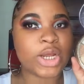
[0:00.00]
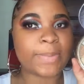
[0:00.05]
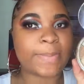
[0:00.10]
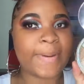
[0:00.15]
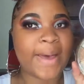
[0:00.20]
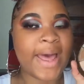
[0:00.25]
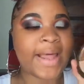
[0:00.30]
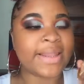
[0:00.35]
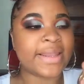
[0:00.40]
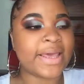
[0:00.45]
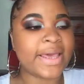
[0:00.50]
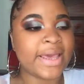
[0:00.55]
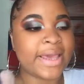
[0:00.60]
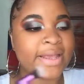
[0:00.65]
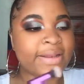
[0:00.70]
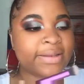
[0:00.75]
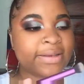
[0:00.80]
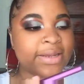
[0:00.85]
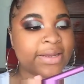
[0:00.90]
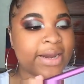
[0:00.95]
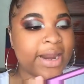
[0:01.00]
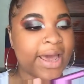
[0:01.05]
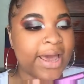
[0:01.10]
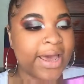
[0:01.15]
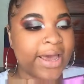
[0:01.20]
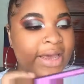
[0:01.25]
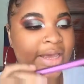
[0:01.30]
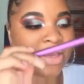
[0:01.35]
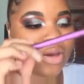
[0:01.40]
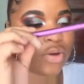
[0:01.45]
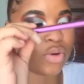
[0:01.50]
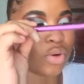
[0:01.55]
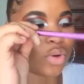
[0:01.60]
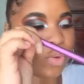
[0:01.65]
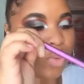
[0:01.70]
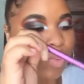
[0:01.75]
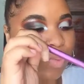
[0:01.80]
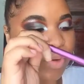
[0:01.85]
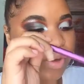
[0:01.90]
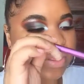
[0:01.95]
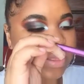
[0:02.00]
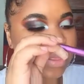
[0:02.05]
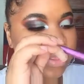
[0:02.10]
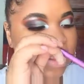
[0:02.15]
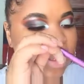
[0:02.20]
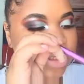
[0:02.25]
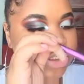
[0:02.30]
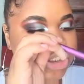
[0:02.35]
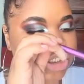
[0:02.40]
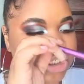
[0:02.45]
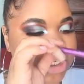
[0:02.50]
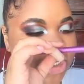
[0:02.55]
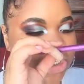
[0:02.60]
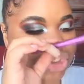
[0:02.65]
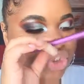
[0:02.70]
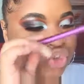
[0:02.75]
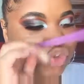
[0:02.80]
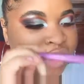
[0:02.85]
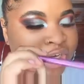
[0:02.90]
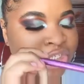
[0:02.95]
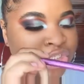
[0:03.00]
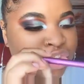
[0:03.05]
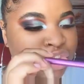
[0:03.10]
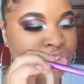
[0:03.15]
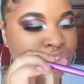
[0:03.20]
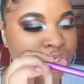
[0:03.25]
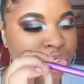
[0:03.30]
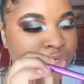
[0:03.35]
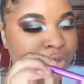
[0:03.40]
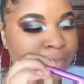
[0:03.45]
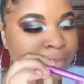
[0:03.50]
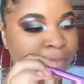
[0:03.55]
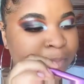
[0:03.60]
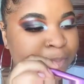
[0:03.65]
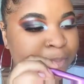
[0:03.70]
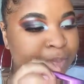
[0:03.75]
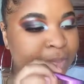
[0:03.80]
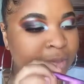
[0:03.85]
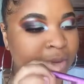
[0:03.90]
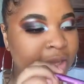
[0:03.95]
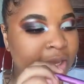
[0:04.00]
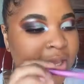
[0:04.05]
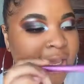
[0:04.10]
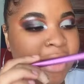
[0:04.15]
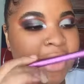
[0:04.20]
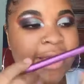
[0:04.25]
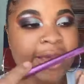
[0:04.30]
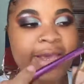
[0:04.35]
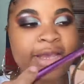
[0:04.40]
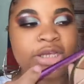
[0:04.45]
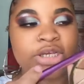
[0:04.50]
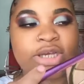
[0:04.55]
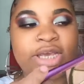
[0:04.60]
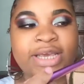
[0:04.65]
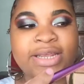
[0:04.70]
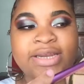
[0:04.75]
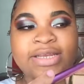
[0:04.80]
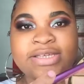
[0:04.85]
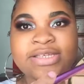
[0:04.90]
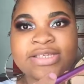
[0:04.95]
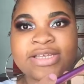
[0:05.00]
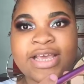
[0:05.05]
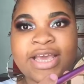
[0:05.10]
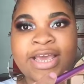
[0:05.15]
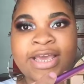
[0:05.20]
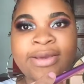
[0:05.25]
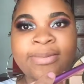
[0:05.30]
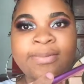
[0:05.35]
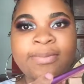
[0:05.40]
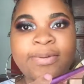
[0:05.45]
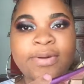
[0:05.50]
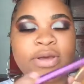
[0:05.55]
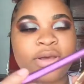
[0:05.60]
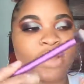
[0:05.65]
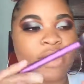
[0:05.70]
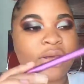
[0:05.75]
palette, and then I go with the shade Treasure and Escape,